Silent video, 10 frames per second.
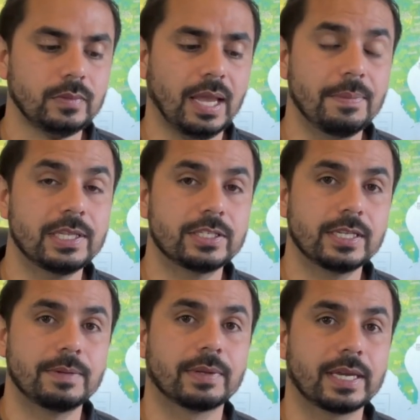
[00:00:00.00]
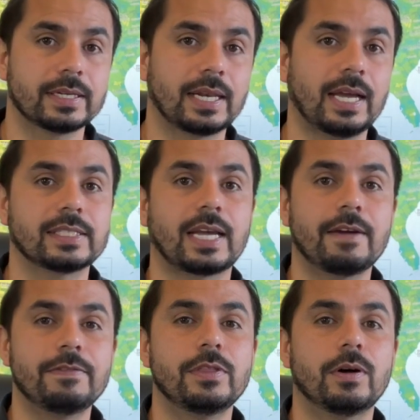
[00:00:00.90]
I mentioned in class,
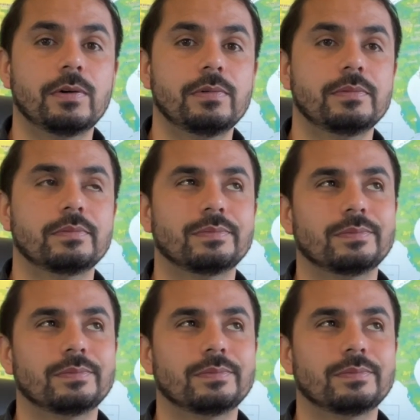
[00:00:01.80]
I've known